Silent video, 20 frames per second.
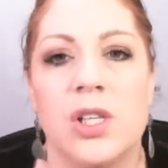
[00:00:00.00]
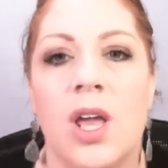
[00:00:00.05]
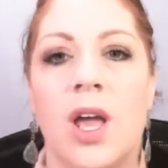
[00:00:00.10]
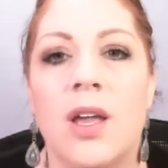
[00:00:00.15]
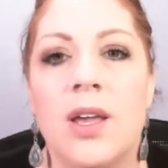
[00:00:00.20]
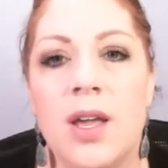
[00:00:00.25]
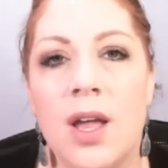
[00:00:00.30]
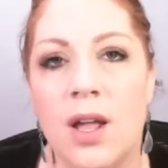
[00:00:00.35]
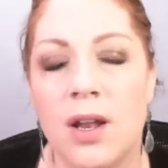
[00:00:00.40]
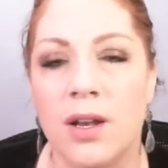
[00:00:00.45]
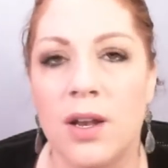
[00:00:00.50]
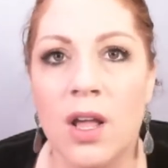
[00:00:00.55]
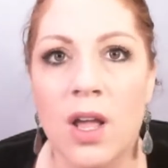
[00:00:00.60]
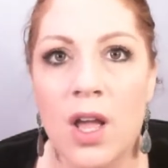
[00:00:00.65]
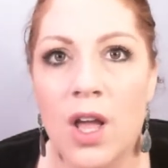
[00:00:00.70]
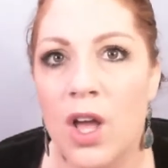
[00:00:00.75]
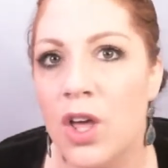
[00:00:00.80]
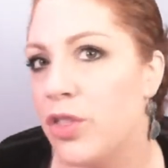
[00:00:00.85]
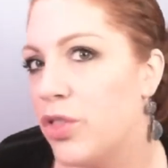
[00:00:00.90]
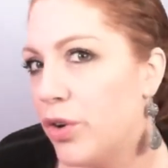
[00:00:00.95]
Again,
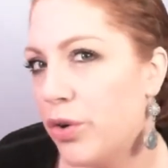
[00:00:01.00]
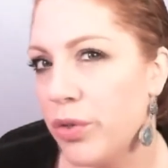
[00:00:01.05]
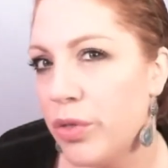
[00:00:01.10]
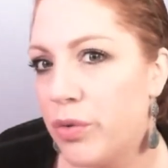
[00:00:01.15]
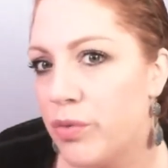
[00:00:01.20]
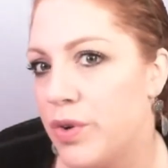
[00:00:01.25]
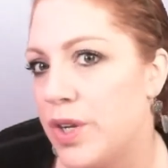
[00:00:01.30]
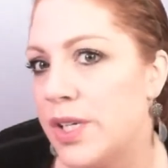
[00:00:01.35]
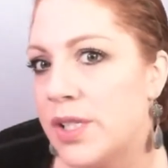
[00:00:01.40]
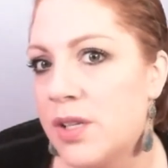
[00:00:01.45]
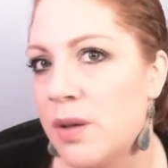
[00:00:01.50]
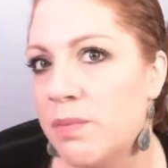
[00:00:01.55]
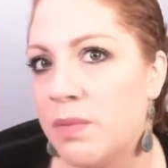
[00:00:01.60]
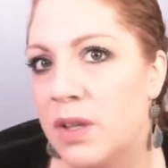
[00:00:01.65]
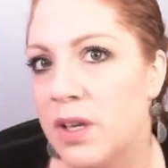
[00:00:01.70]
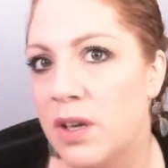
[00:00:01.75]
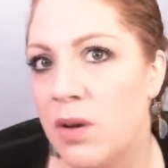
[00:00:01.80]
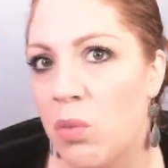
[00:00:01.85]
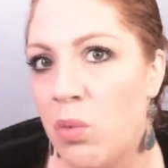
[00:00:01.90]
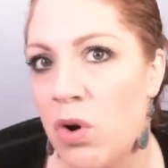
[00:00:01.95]
they're three
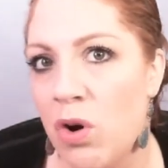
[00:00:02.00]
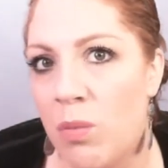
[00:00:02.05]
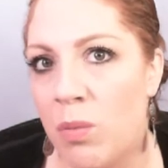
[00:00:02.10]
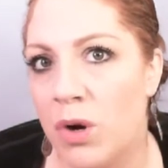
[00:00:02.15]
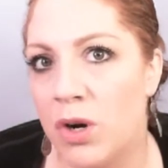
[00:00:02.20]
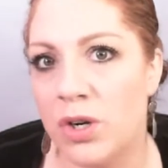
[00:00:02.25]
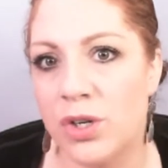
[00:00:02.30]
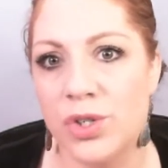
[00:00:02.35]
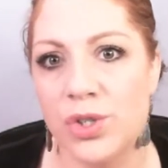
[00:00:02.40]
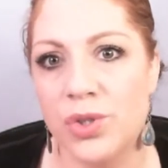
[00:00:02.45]
something at Walmart.